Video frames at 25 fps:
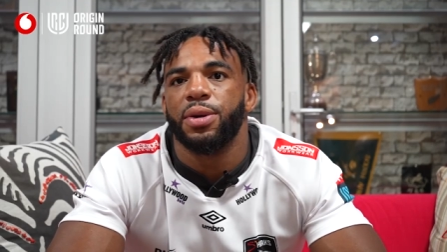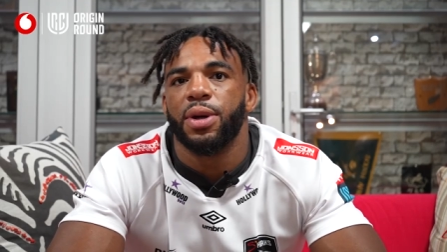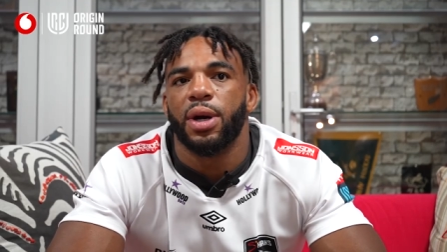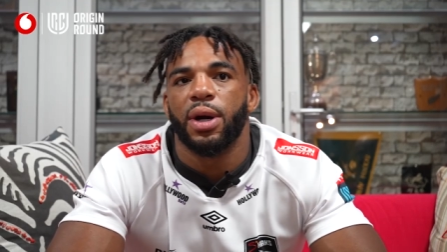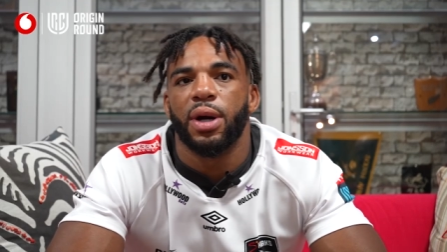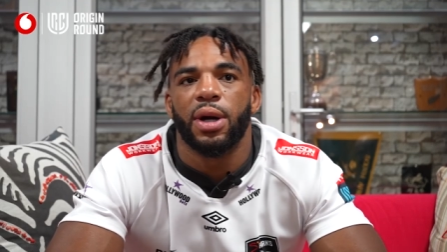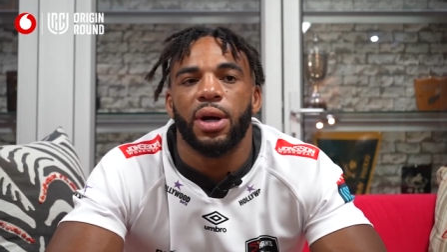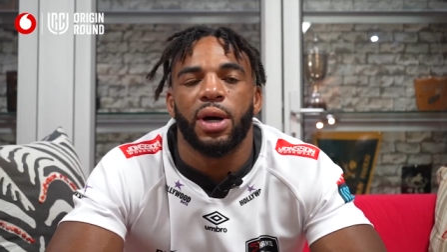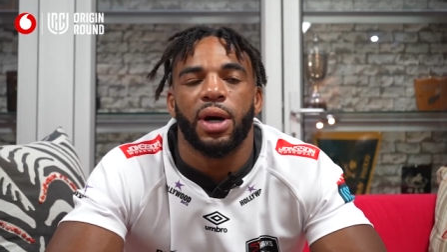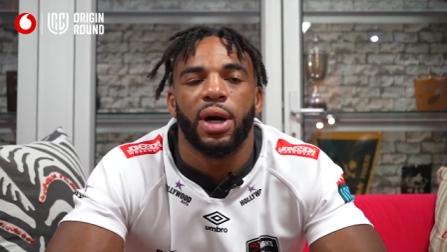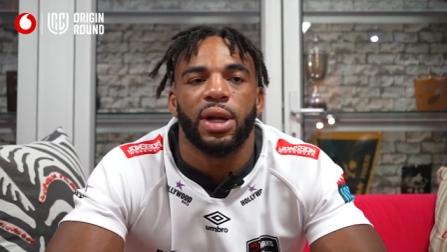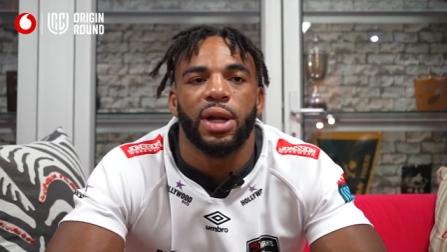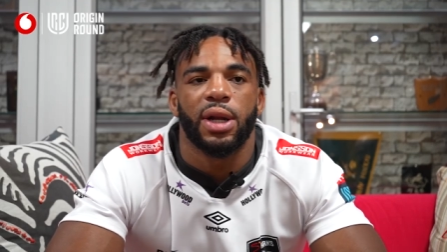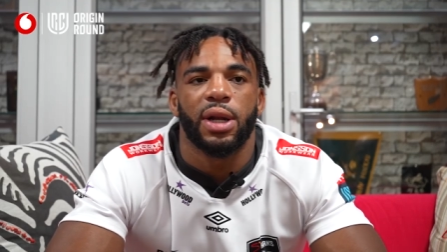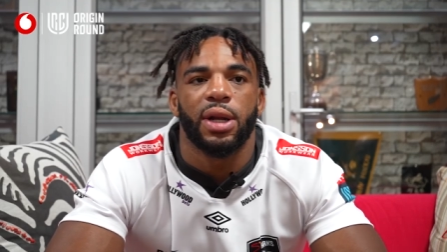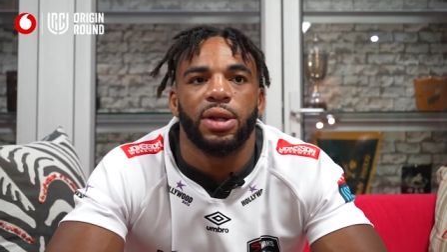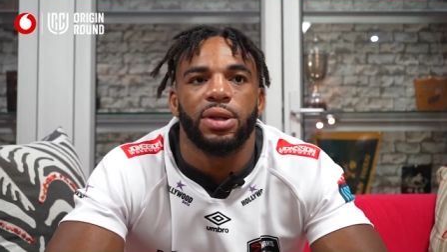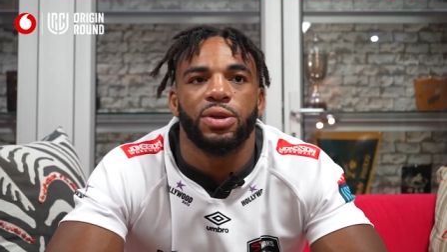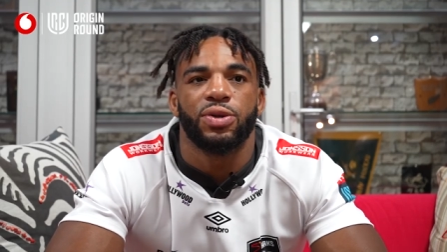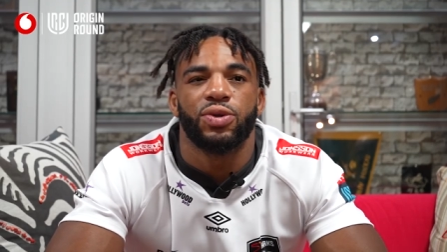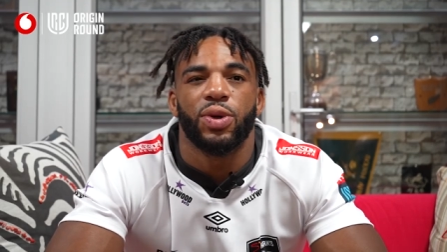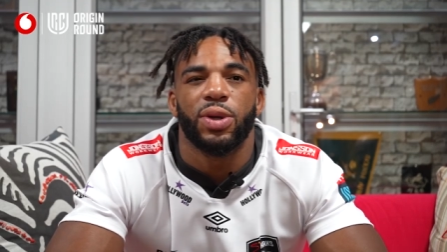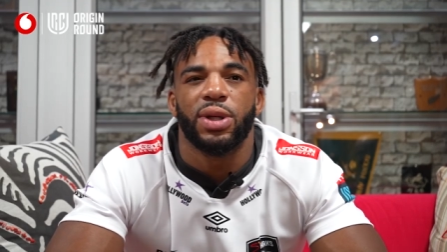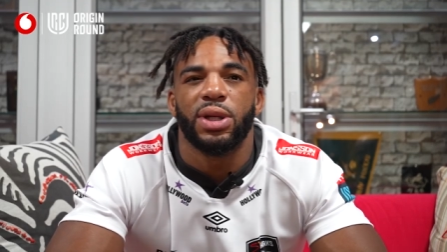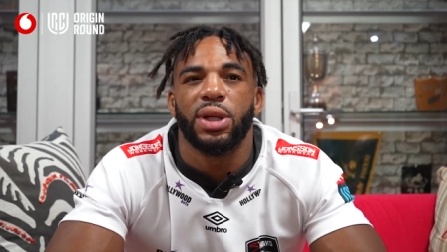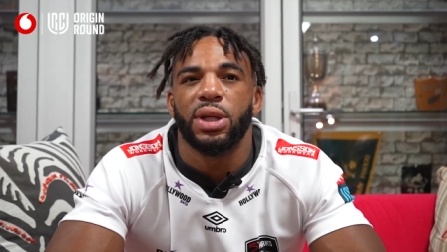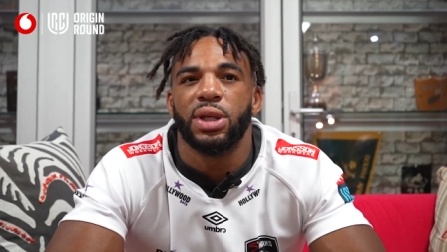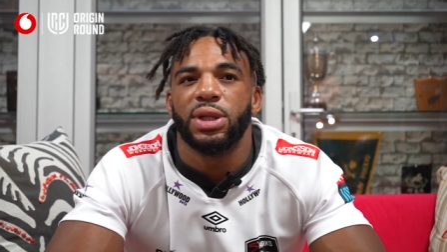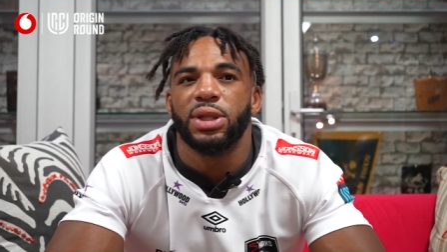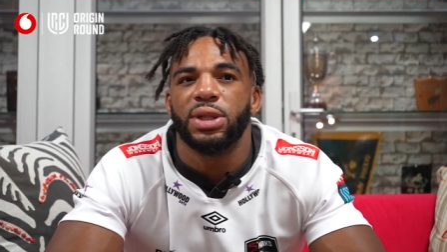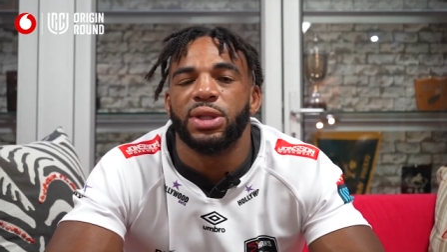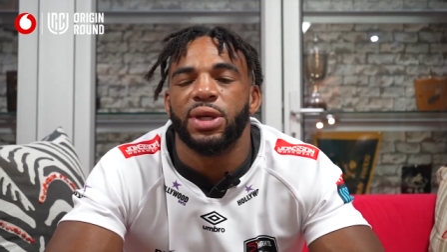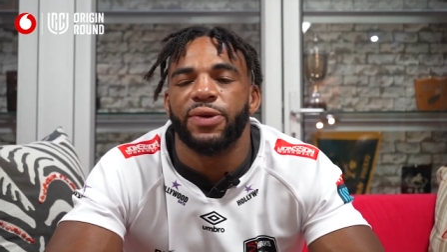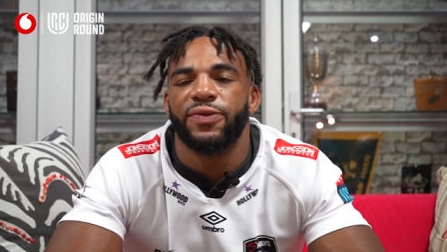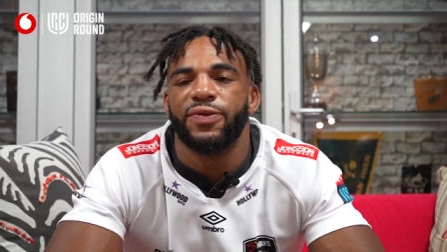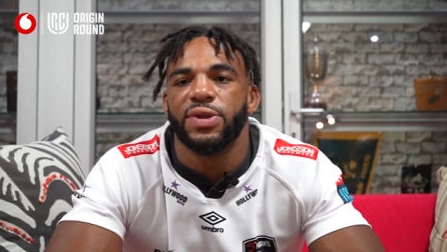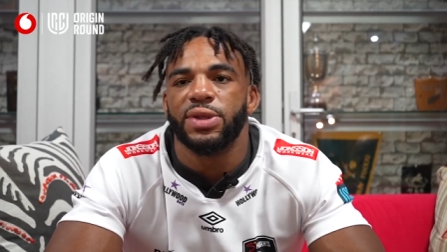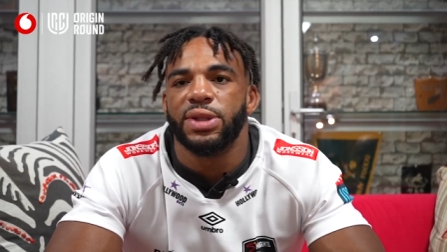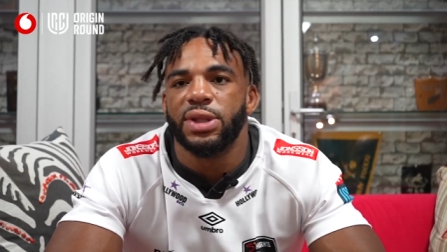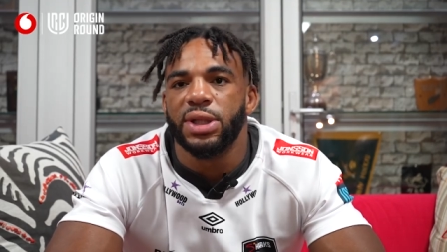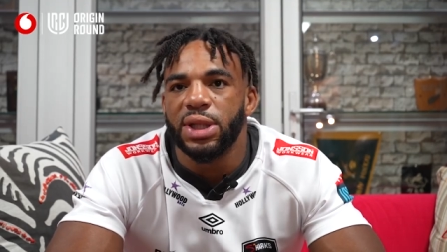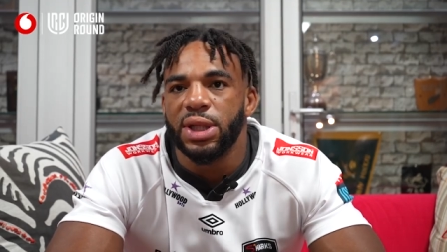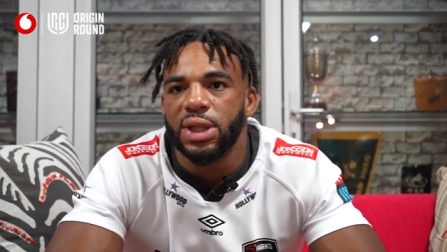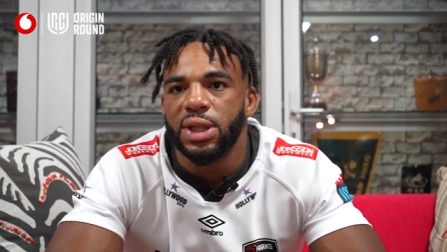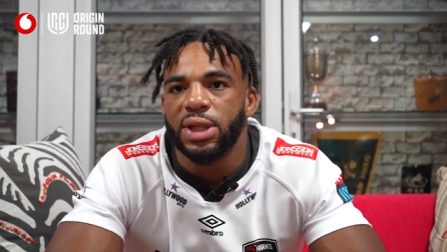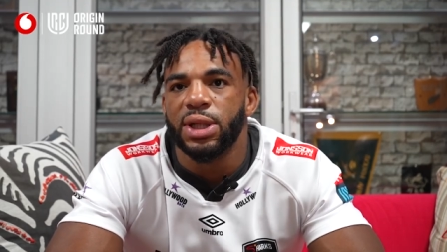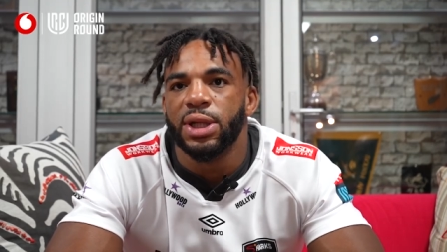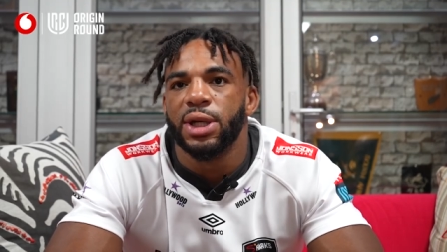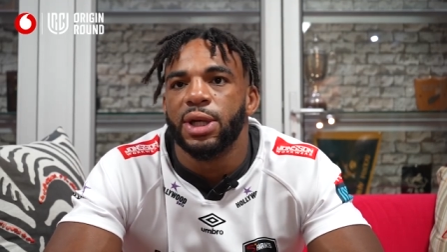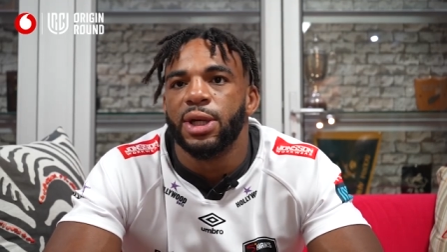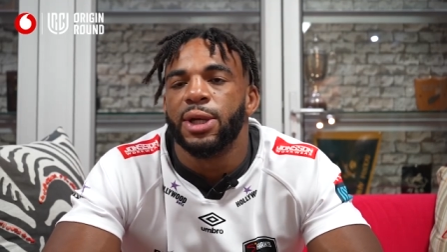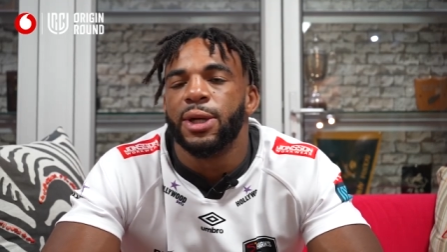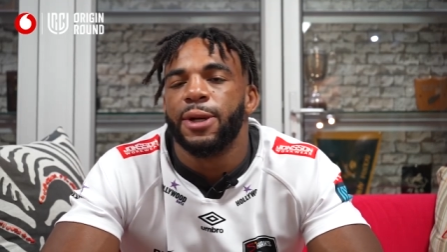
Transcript: uh, in 2017,